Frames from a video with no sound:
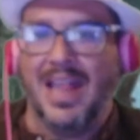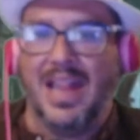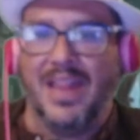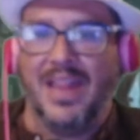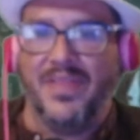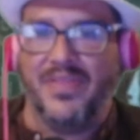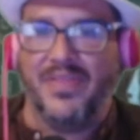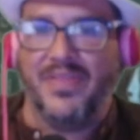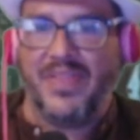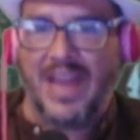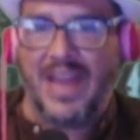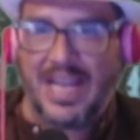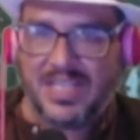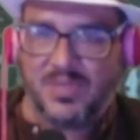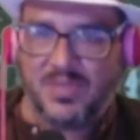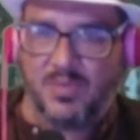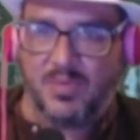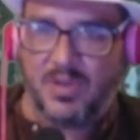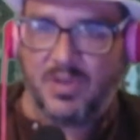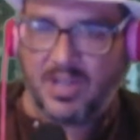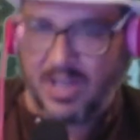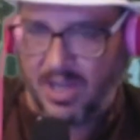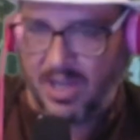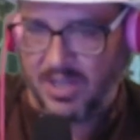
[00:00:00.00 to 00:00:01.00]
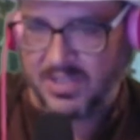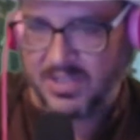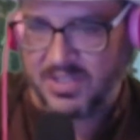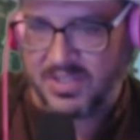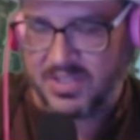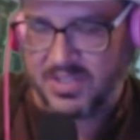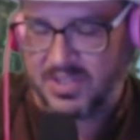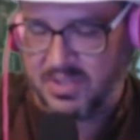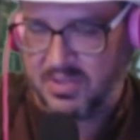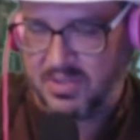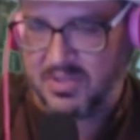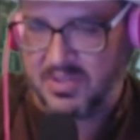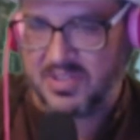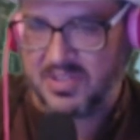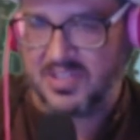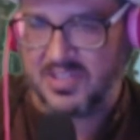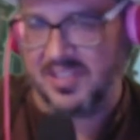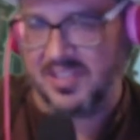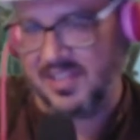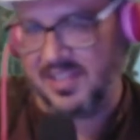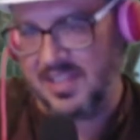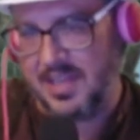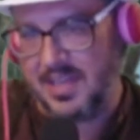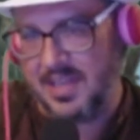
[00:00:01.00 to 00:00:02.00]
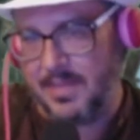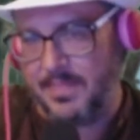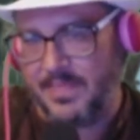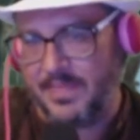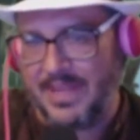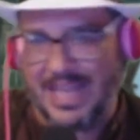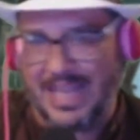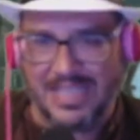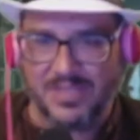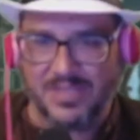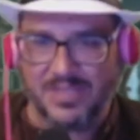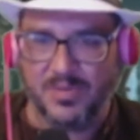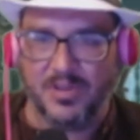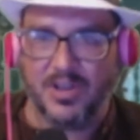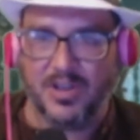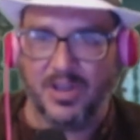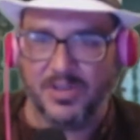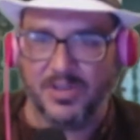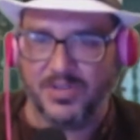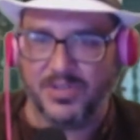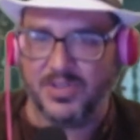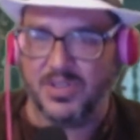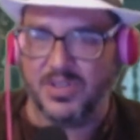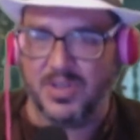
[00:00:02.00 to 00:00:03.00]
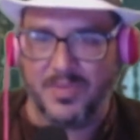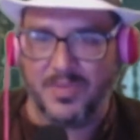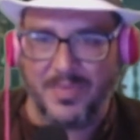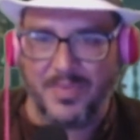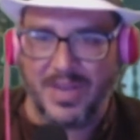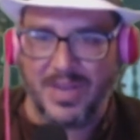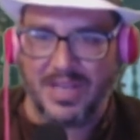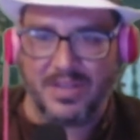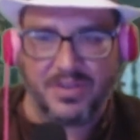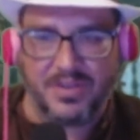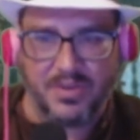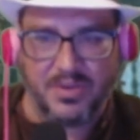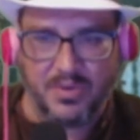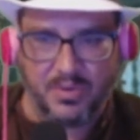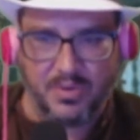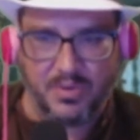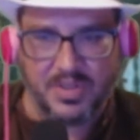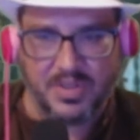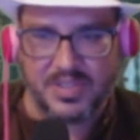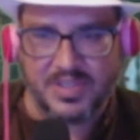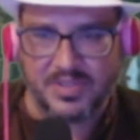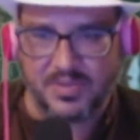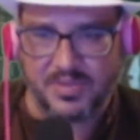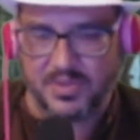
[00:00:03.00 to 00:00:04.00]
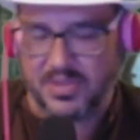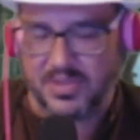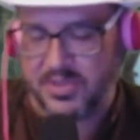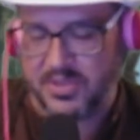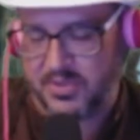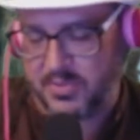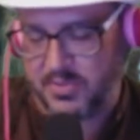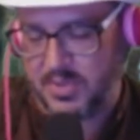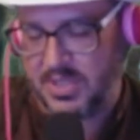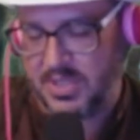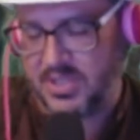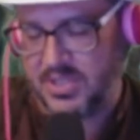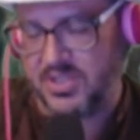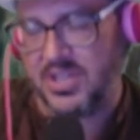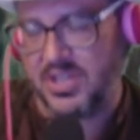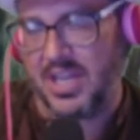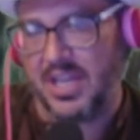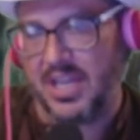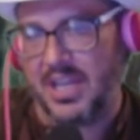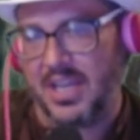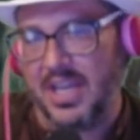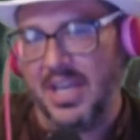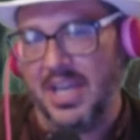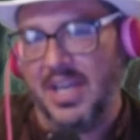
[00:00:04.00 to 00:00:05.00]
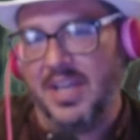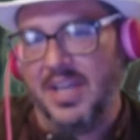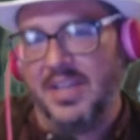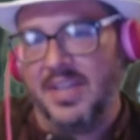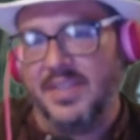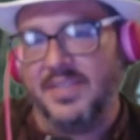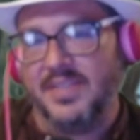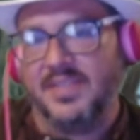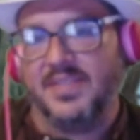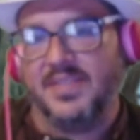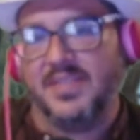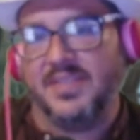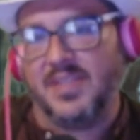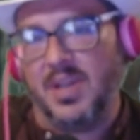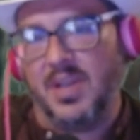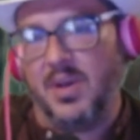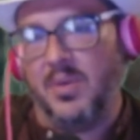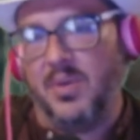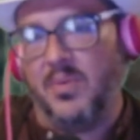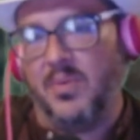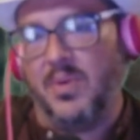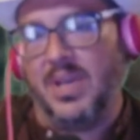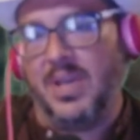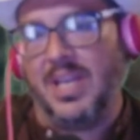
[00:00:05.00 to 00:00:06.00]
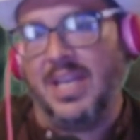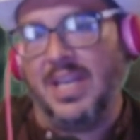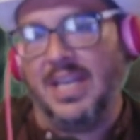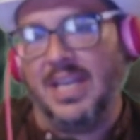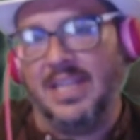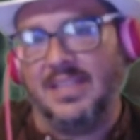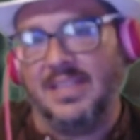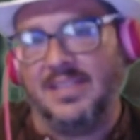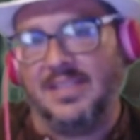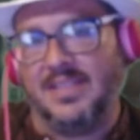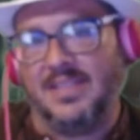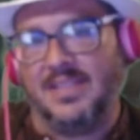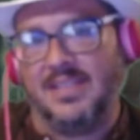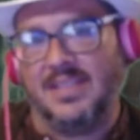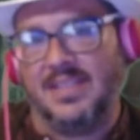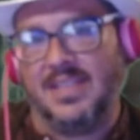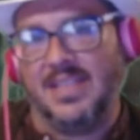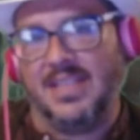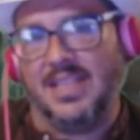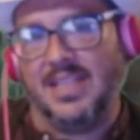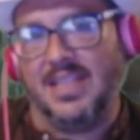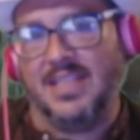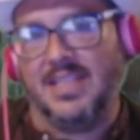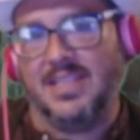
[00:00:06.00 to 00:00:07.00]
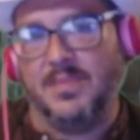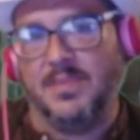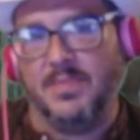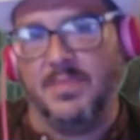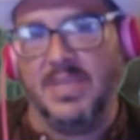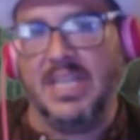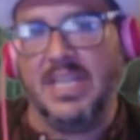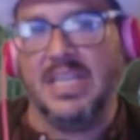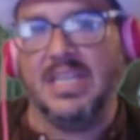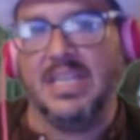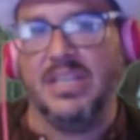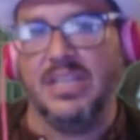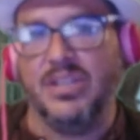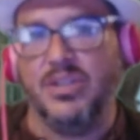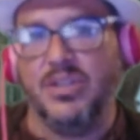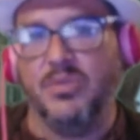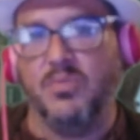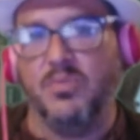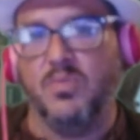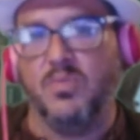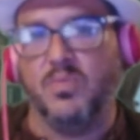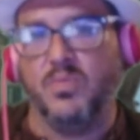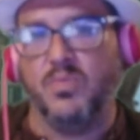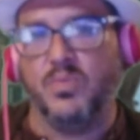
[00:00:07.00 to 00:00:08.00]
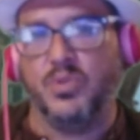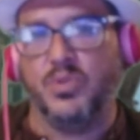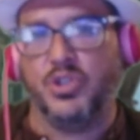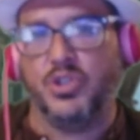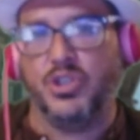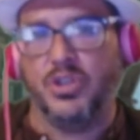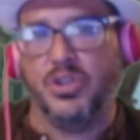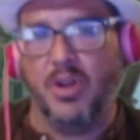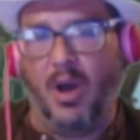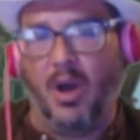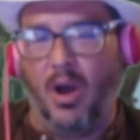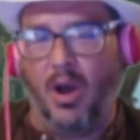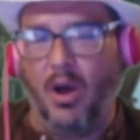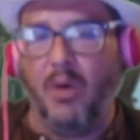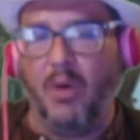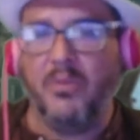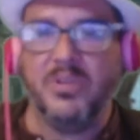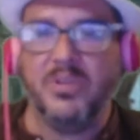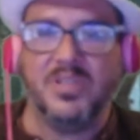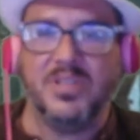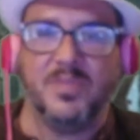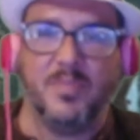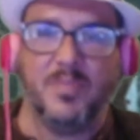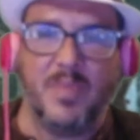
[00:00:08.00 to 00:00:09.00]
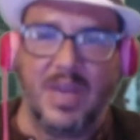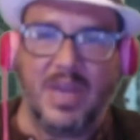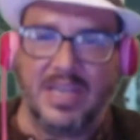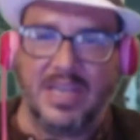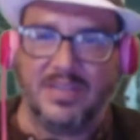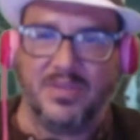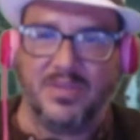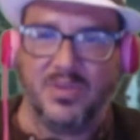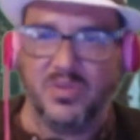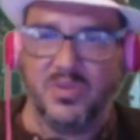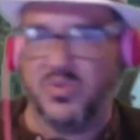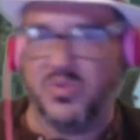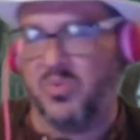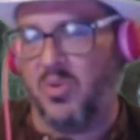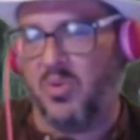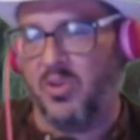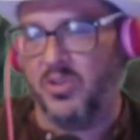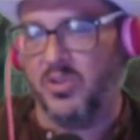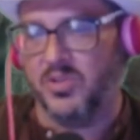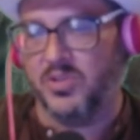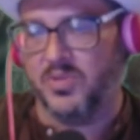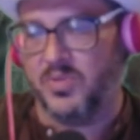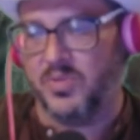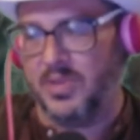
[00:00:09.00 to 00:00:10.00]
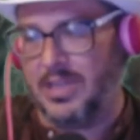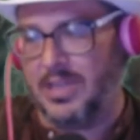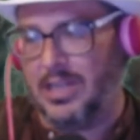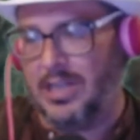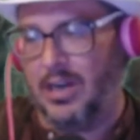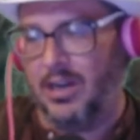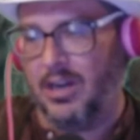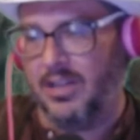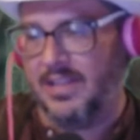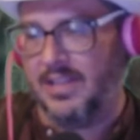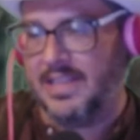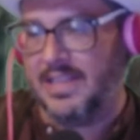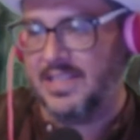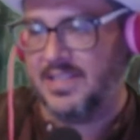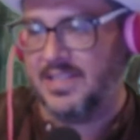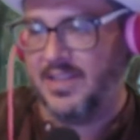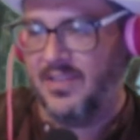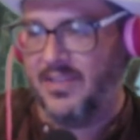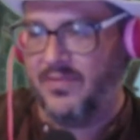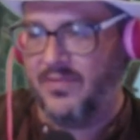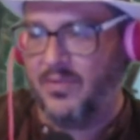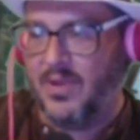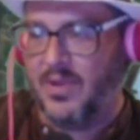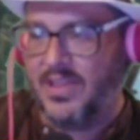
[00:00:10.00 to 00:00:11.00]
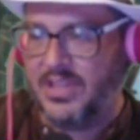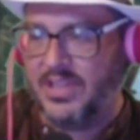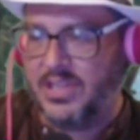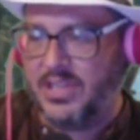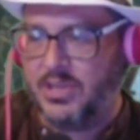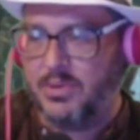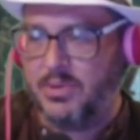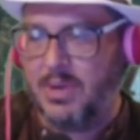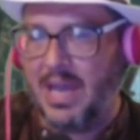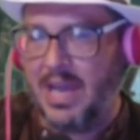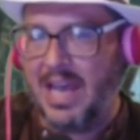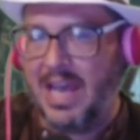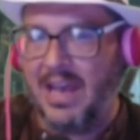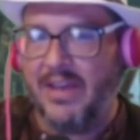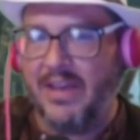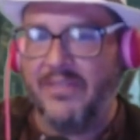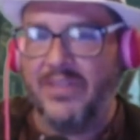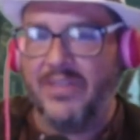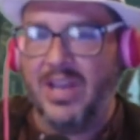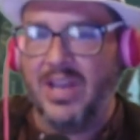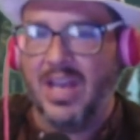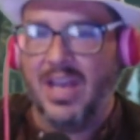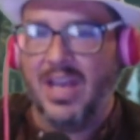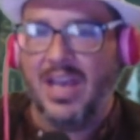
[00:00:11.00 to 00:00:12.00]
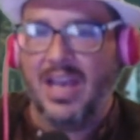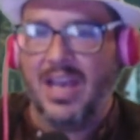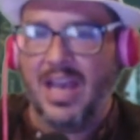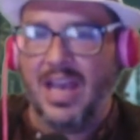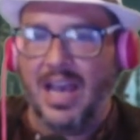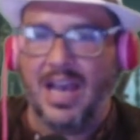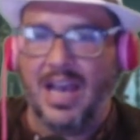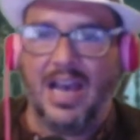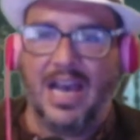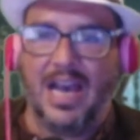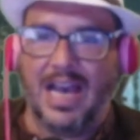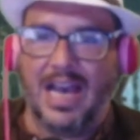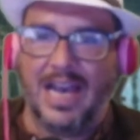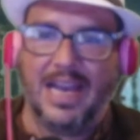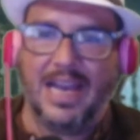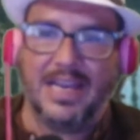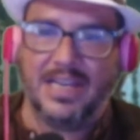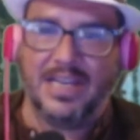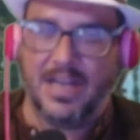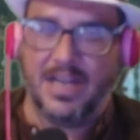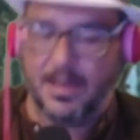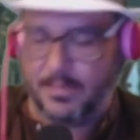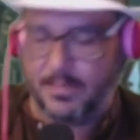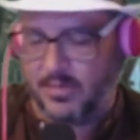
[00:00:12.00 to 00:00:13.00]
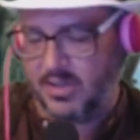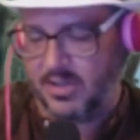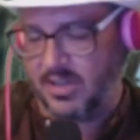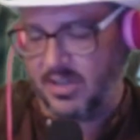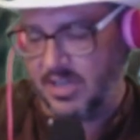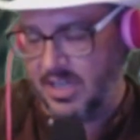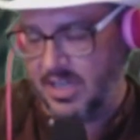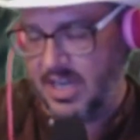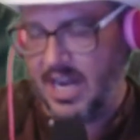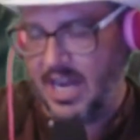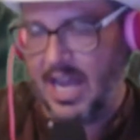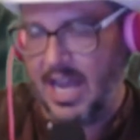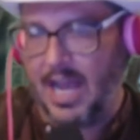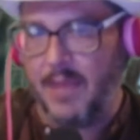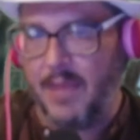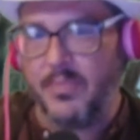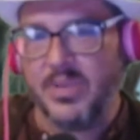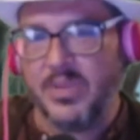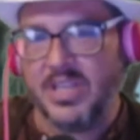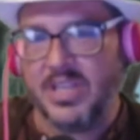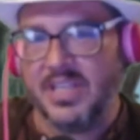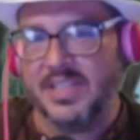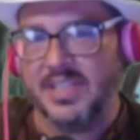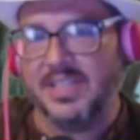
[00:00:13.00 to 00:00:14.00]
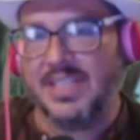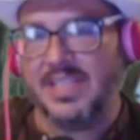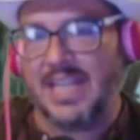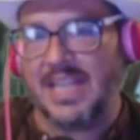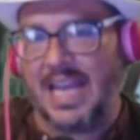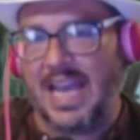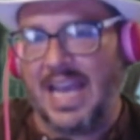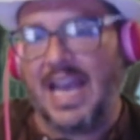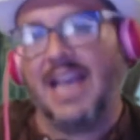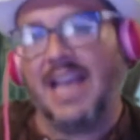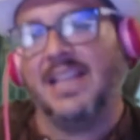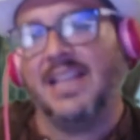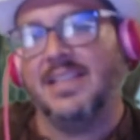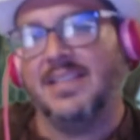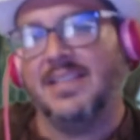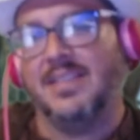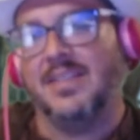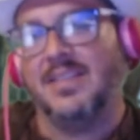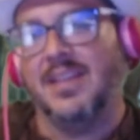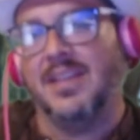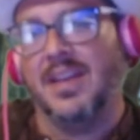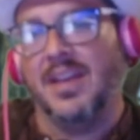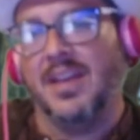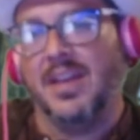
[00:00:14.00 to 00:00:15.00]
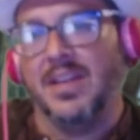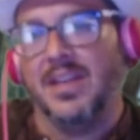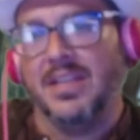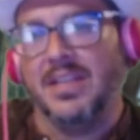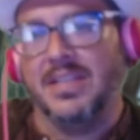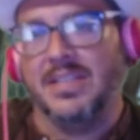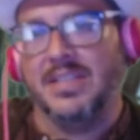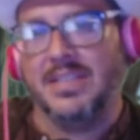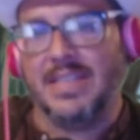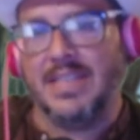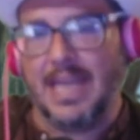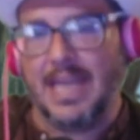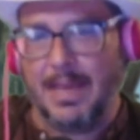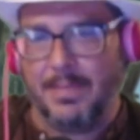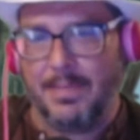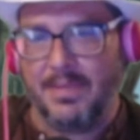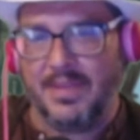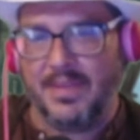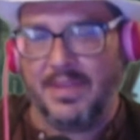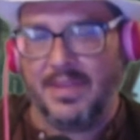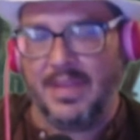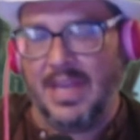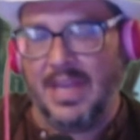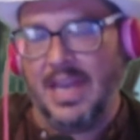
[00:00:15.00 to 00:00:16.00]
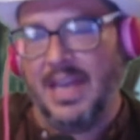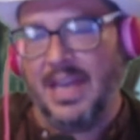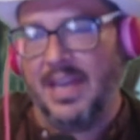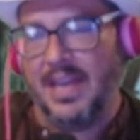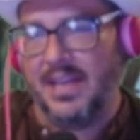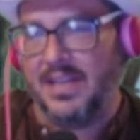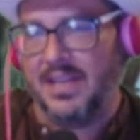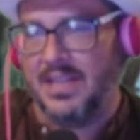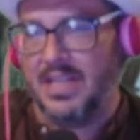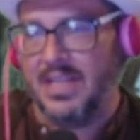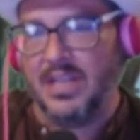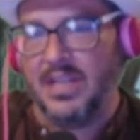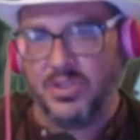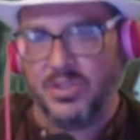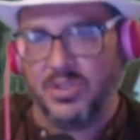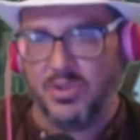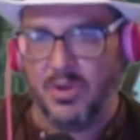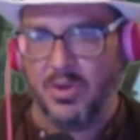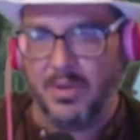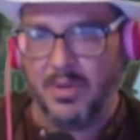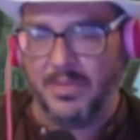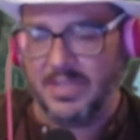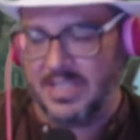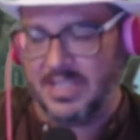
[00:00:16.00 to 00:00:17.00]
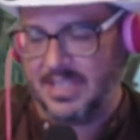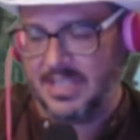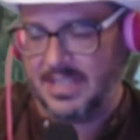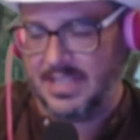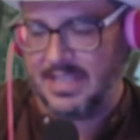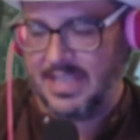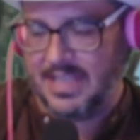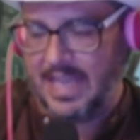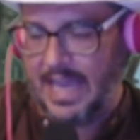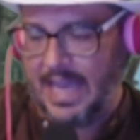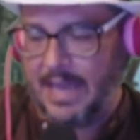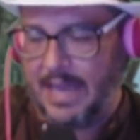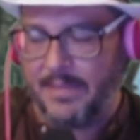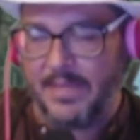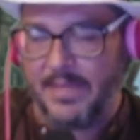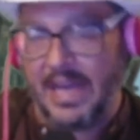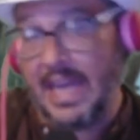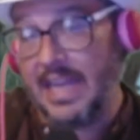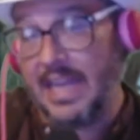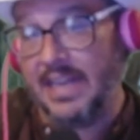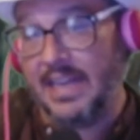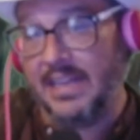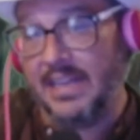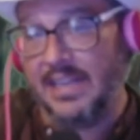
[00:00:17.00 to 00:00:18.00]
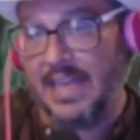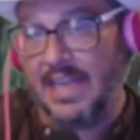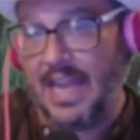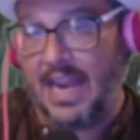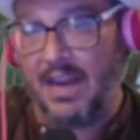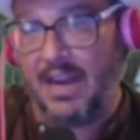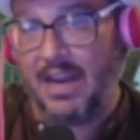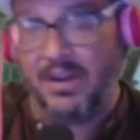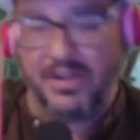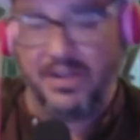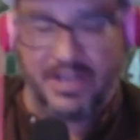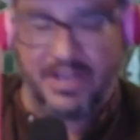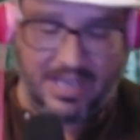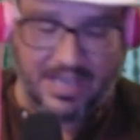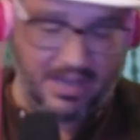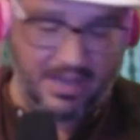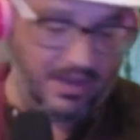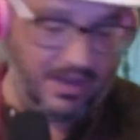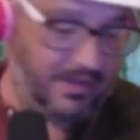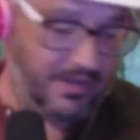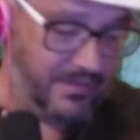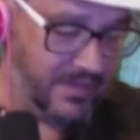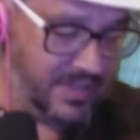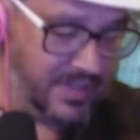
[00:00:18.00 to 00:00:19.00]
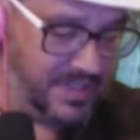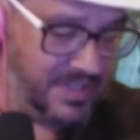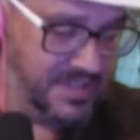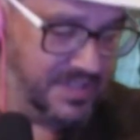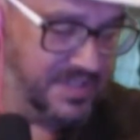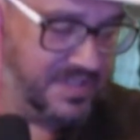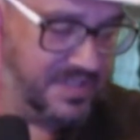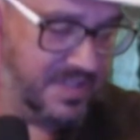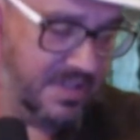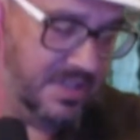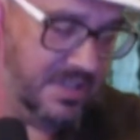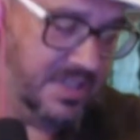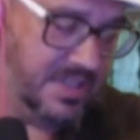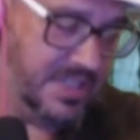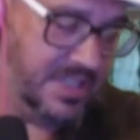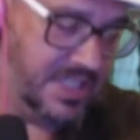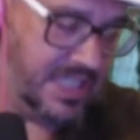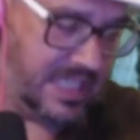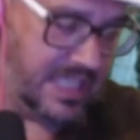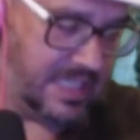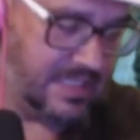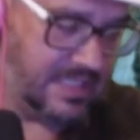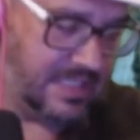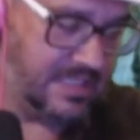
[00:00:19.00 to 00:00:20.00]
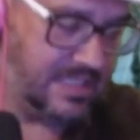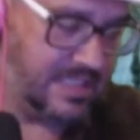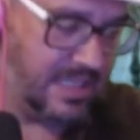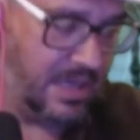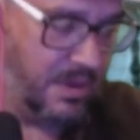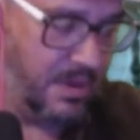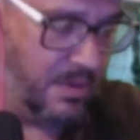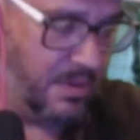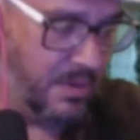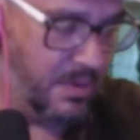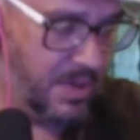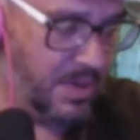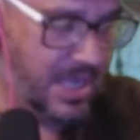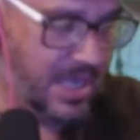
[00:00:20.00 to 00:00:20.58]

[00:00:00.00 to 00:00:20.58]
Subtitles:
That's what causes you to slip. That's what causes you to make noise on your squeak check. So it's, to me, you should always make those rolls regardless of whether you have a high number or not, because it adds depth and enjoyment to the game and an area of uncertainty. So